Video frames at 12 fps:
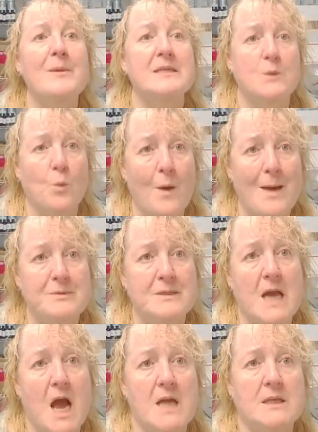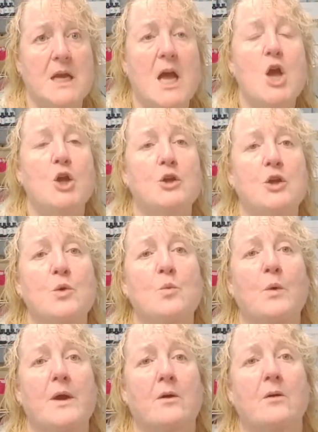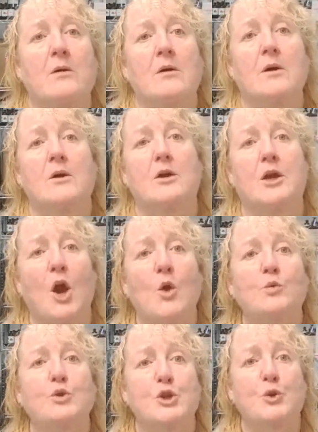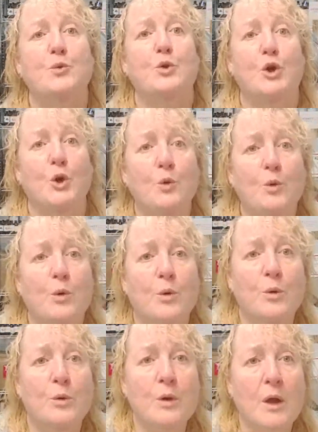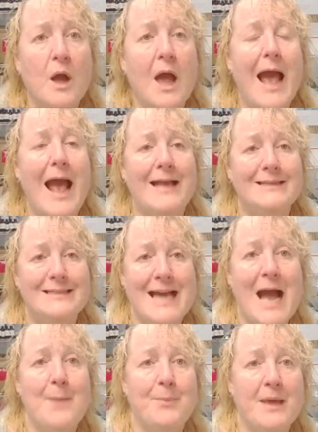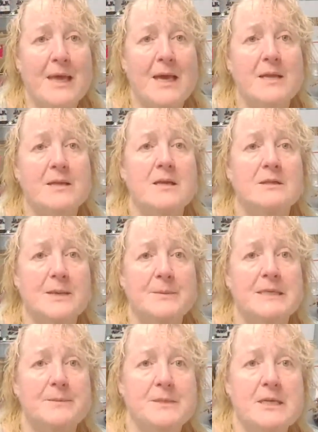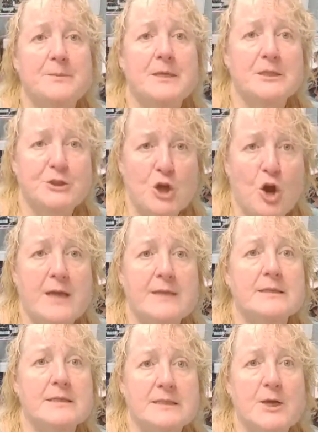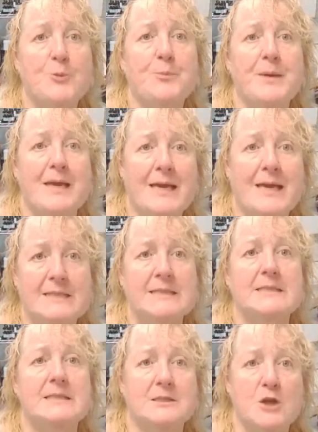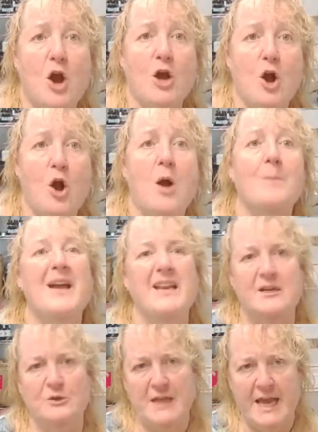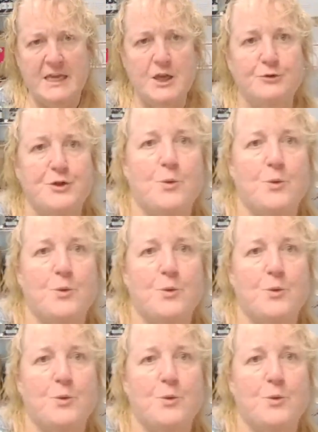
is a website. You will go to Google and type in www.soapykisses.com, and it'll take you to